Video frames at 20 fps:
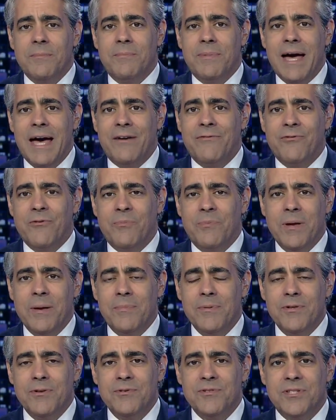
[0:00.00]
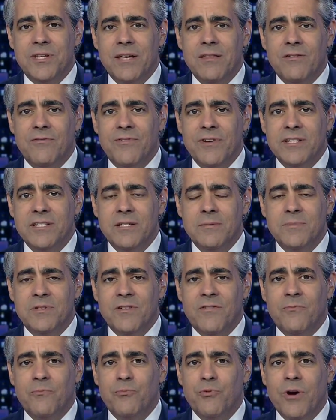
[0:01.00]
to bat for people who say they're
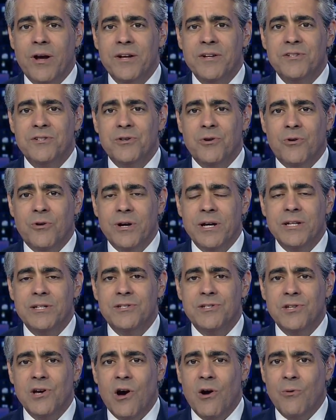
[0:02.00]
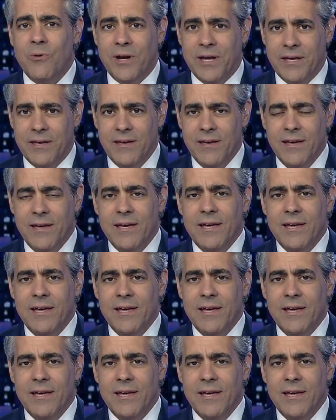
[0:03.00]
victims of predatory towing.